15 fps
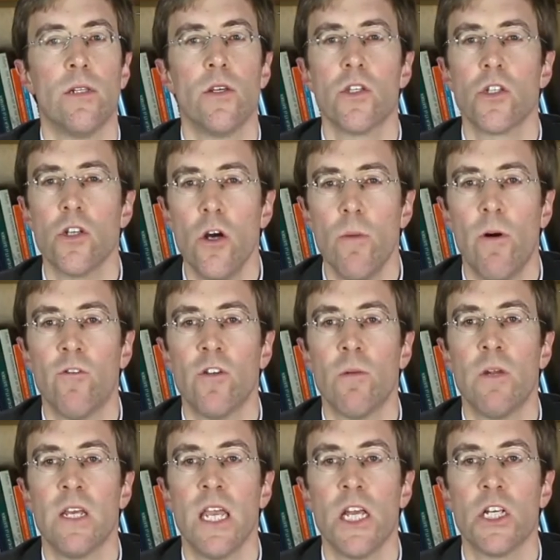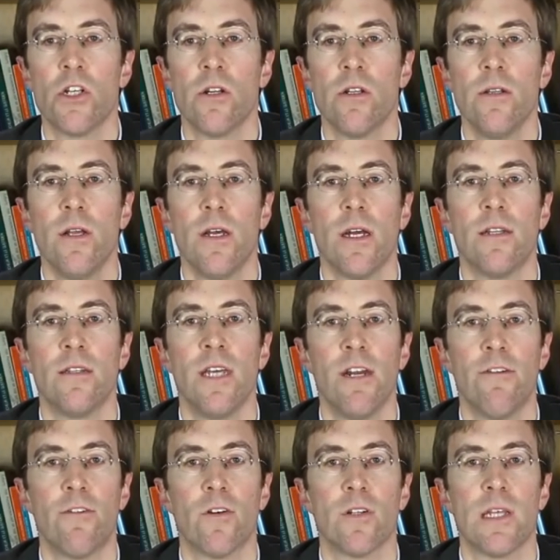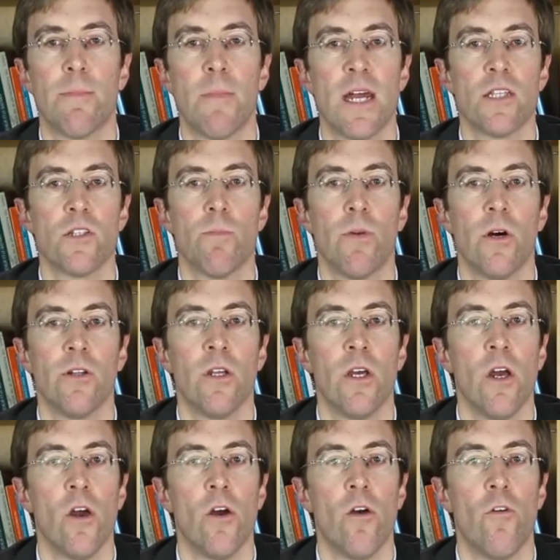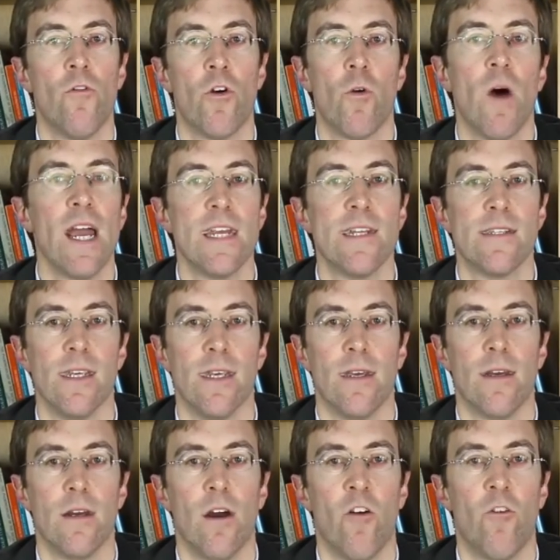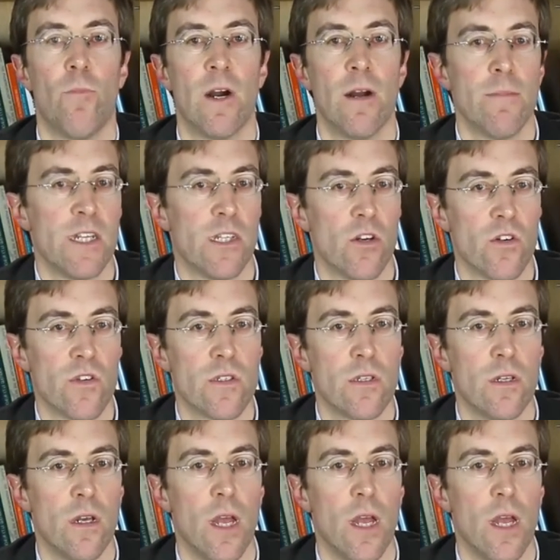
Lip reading: The scope of the obligation therefore depends upon a variety of parameters,